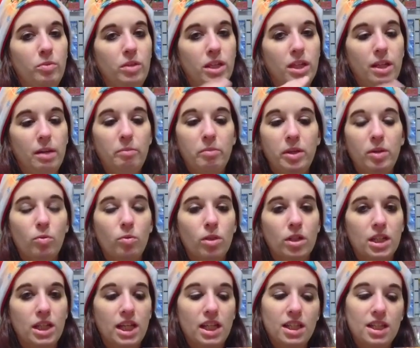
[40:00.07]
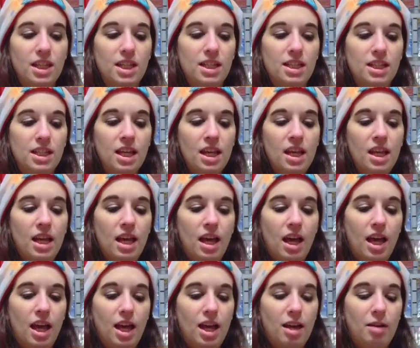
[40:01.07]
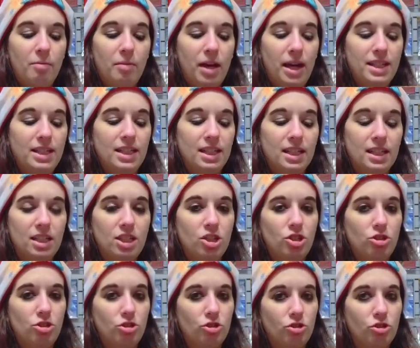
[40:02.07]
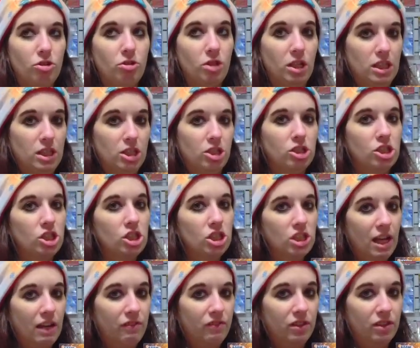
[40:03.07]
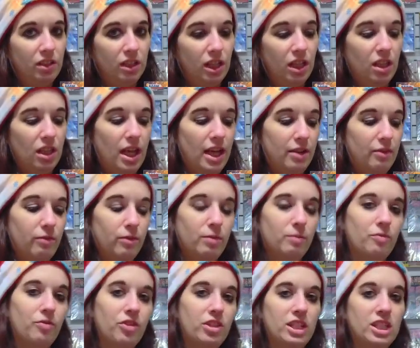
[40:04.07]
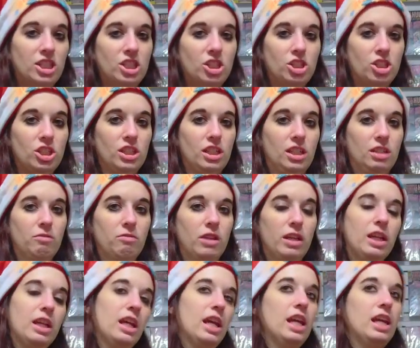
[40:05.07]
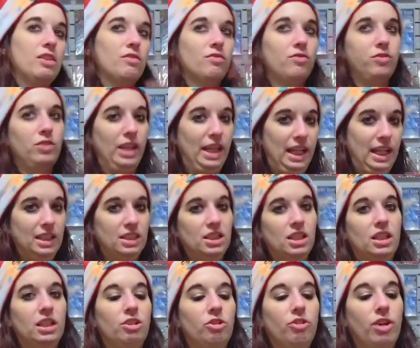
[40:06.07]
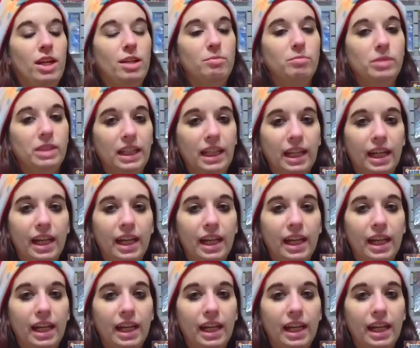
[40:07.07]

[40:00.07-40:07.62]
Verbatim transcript: we get a big world out of this um, as it continues to grow because there's definitely a lot of room for this to just inflate incredibly.